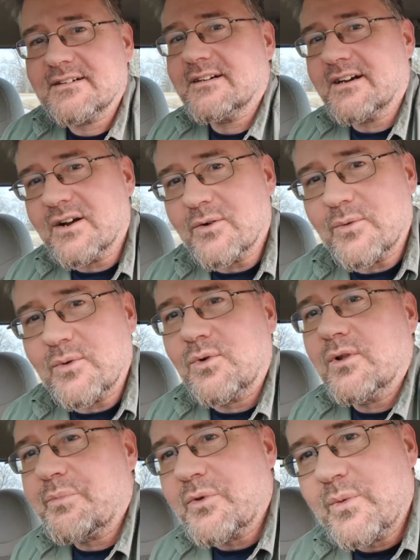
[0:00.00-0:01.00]
I'm going to
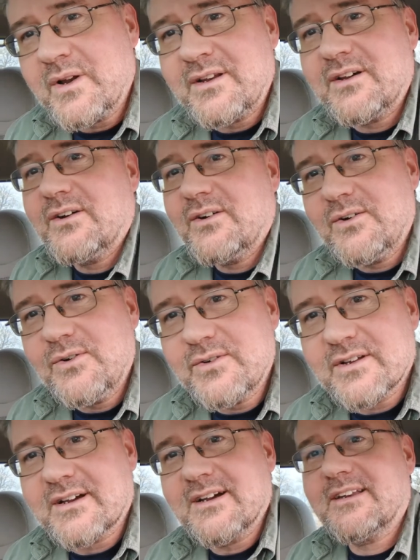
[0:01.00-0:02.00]
roll up the window
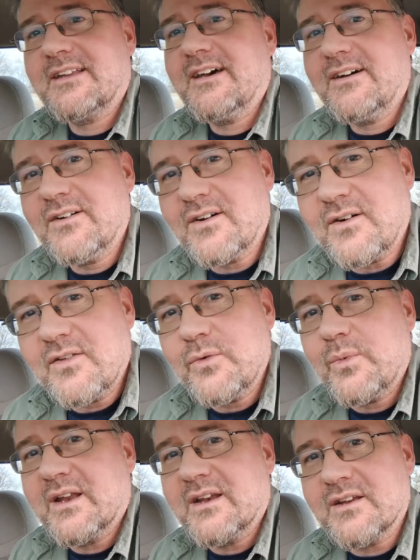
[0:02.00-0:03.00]
to cut down on
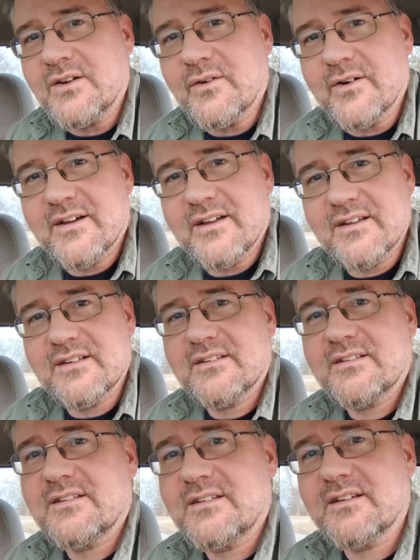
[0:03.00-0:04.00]
the wind
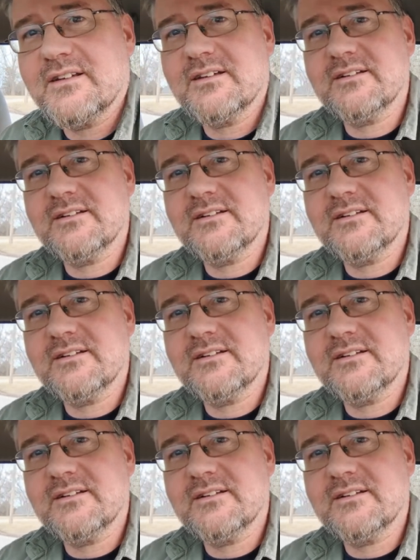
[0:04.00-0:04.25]
noise.